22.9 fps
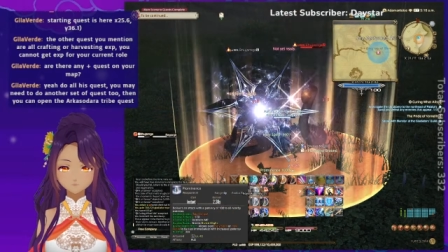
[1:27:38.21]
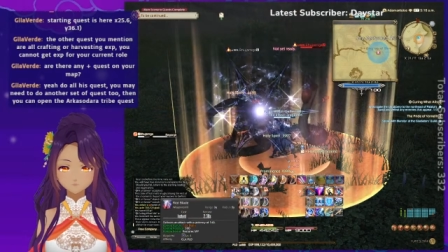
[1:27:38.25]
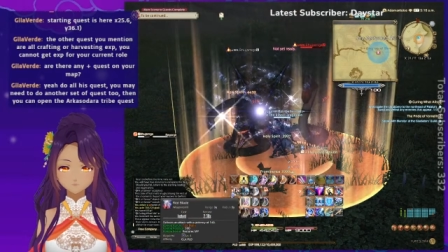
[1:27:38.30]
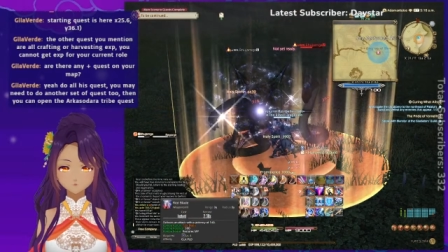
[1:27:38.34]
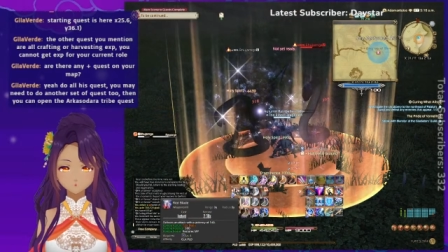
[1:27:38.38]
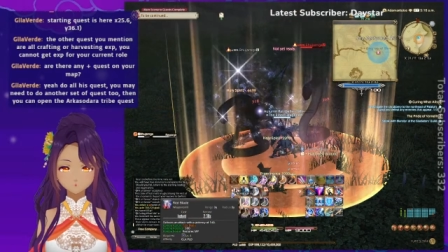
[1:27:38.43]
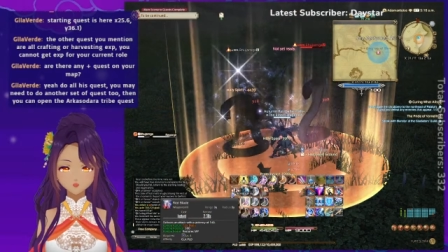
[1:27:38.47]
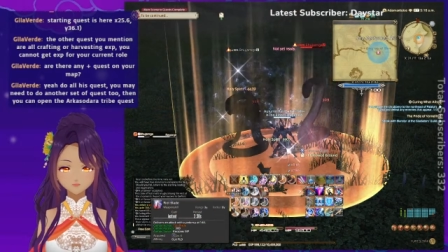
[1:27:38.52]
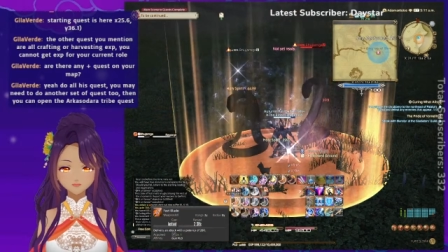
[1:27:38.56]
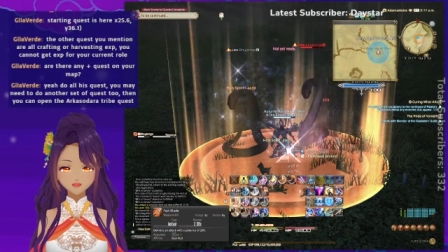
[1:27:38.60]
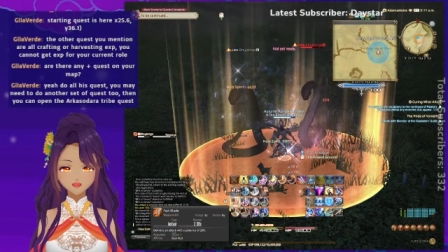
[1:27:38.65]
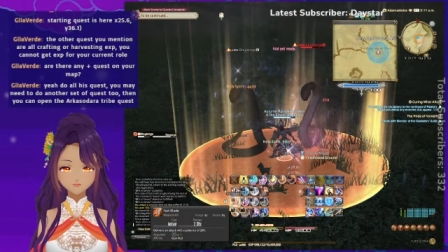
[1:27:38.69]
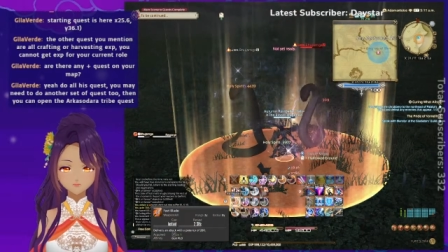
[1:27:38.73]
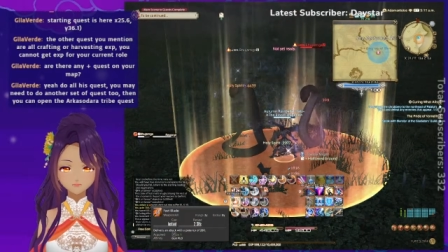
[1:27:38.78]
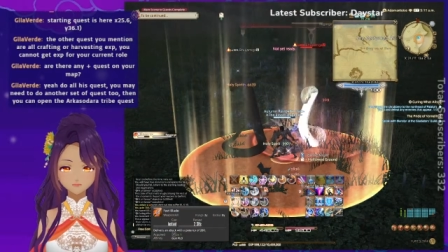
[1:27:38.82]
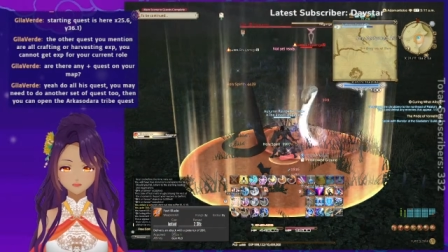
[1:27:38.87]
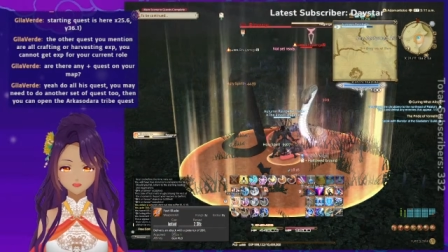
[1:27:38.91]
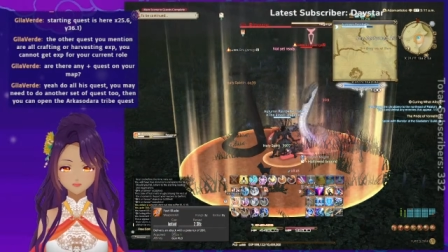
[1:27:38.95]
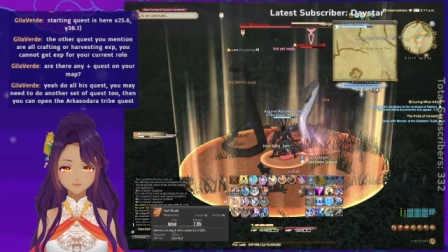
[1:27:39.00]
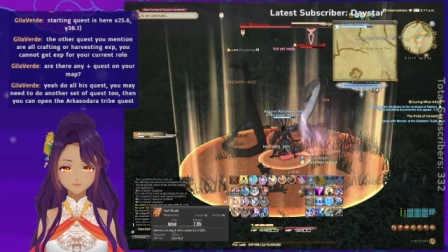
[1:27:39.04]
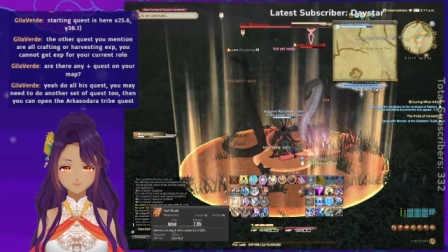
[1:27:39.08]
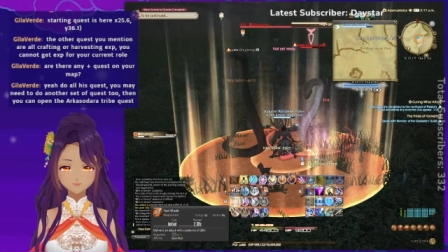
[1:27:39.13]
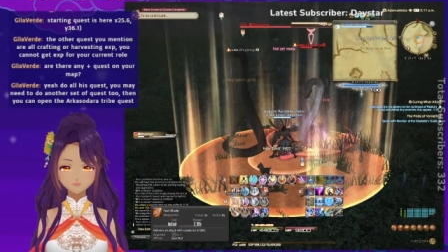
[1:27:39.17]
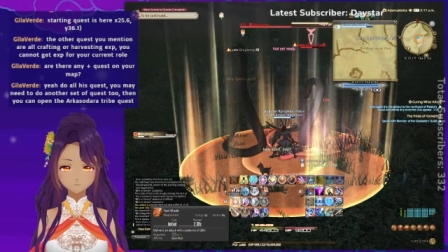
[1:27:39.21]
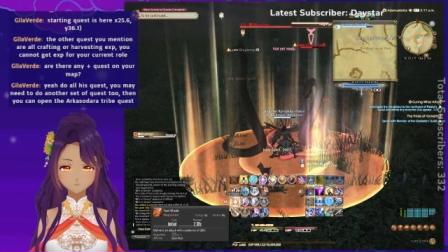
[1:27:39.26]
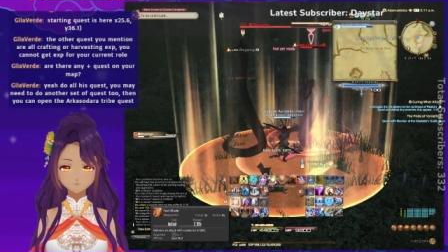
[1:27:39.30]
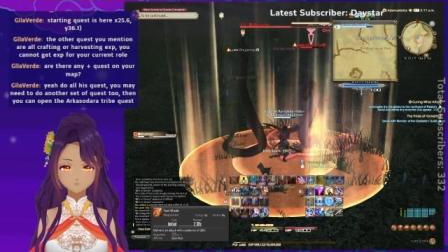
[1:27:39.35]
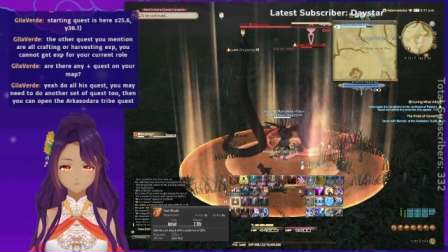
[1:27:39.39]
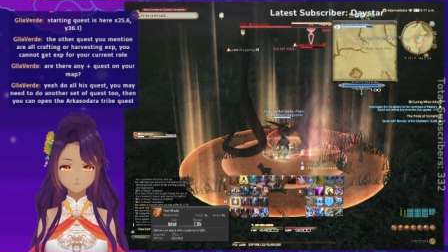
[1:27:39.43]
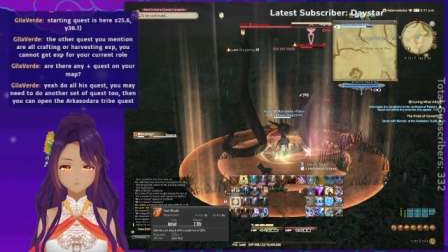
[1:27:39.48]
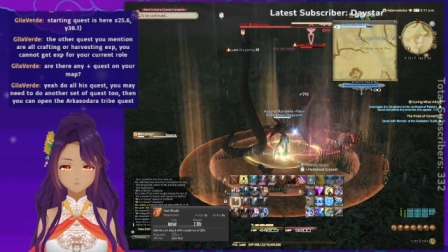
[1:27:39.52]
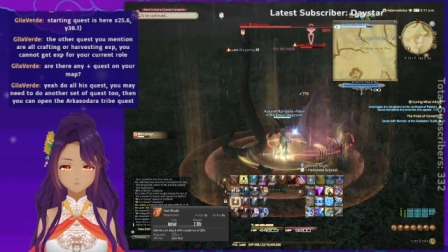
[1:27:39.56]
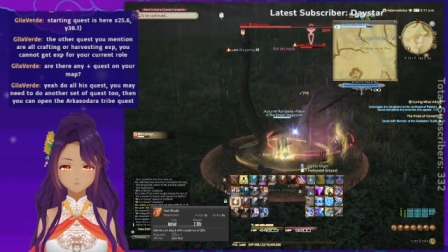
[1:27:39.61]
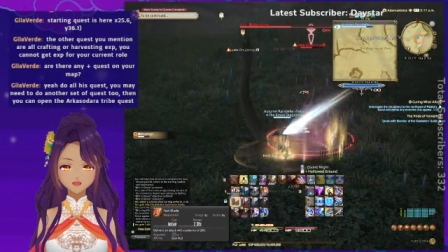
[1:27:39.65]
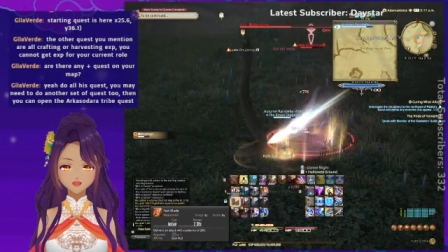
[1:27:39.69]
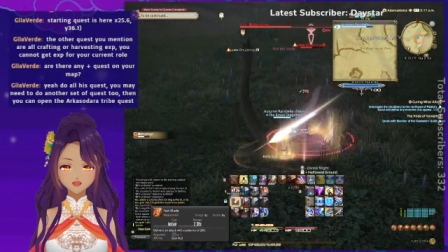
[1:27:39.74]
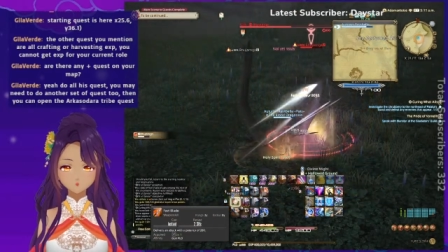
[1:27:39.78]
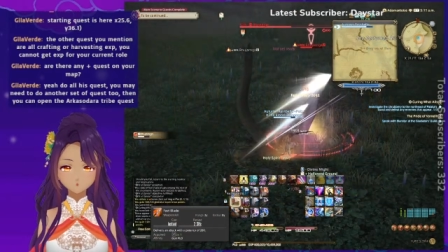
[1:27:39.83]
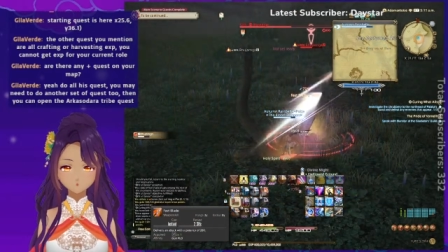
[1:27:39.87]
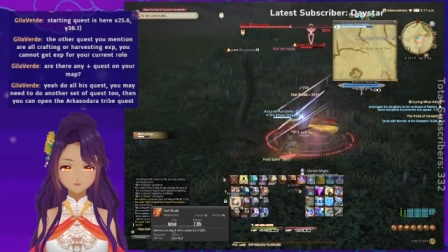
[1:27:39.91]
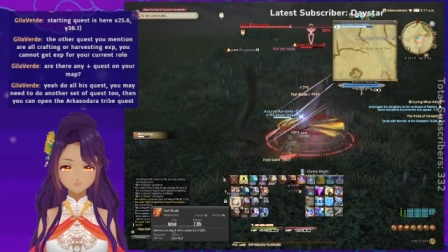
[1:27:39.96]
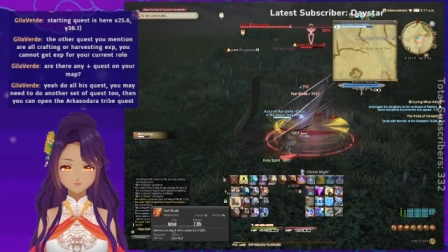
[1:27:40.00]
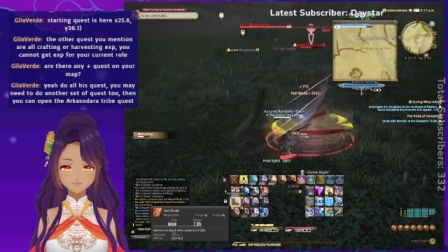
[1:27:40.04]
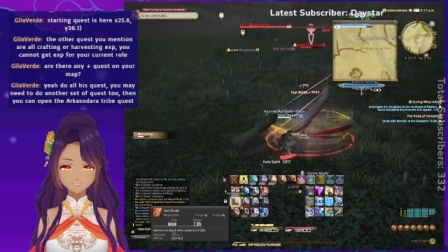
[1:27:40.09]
We'll be fine for a bit. Alright, one